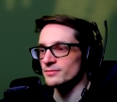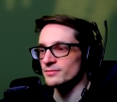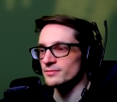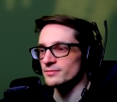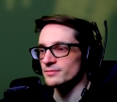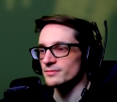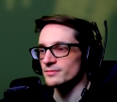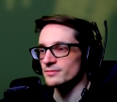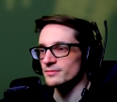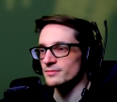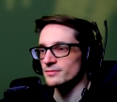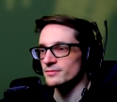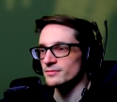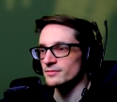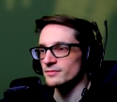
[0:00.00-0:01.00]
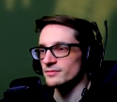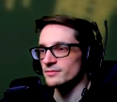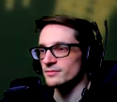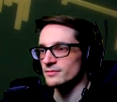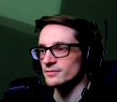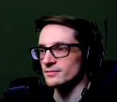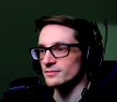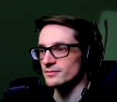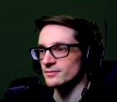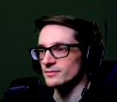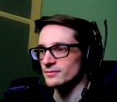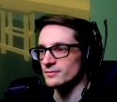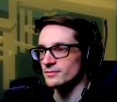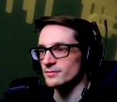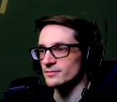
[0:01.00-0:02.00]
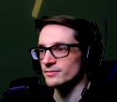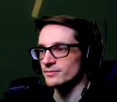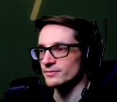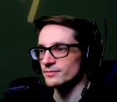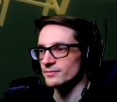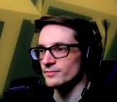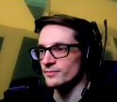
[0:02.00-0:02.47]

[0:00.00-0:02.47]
No one is speaking in this clip.